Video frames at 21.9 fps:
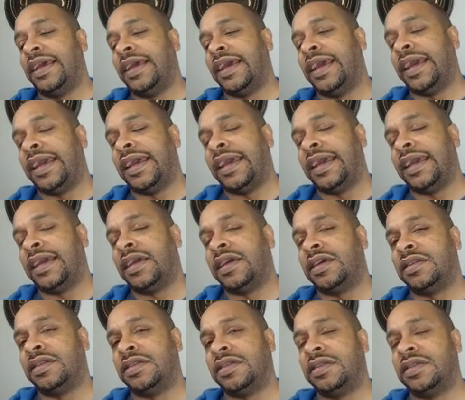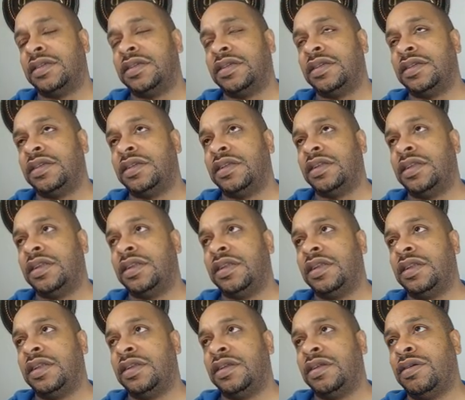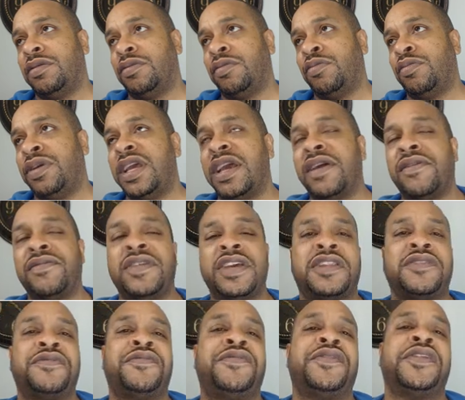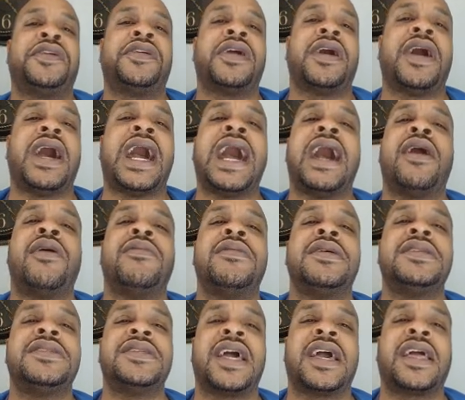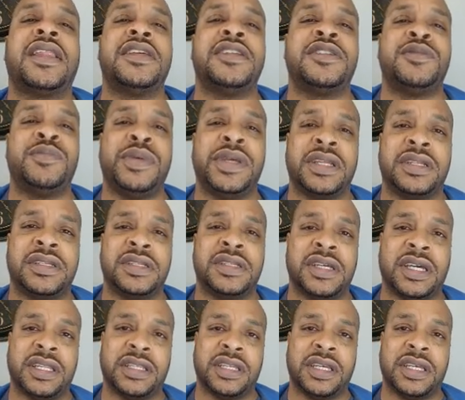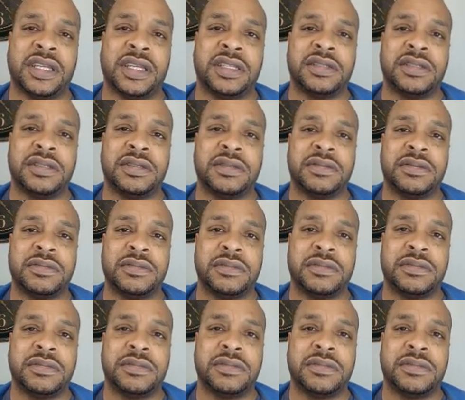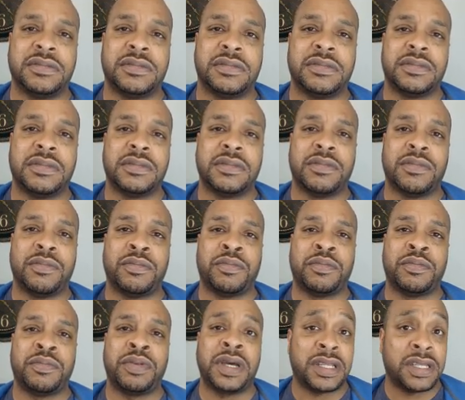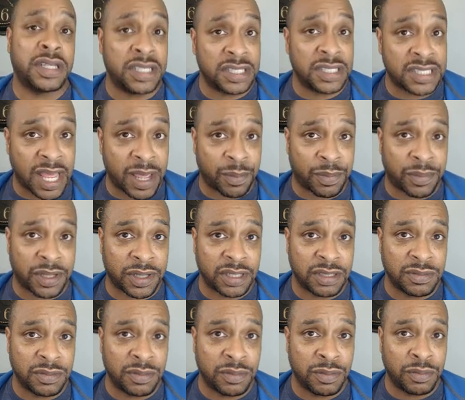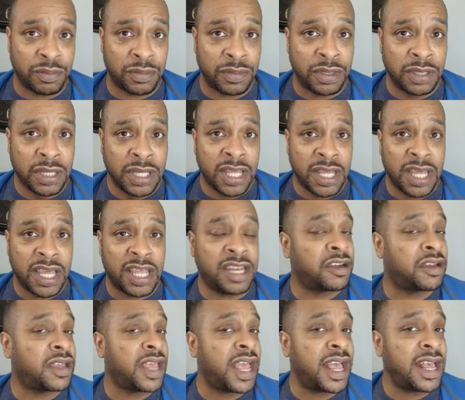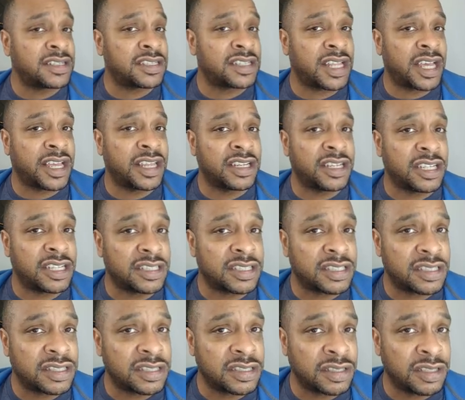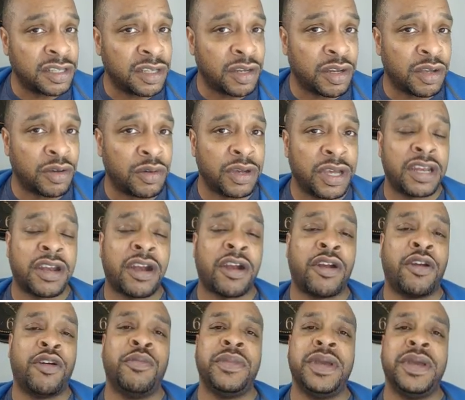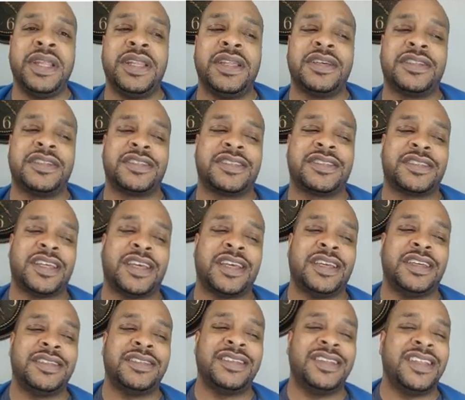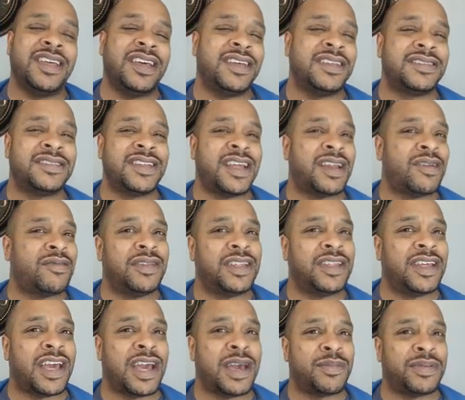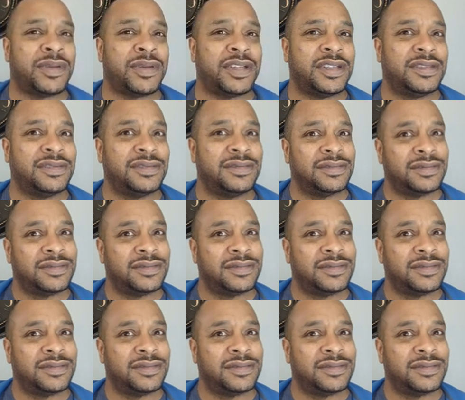And we have yet to figure out how exactly it's being done yet. But it's happening. And they're gaslighting us, you know, in our own media to say, nah, it's not really happening.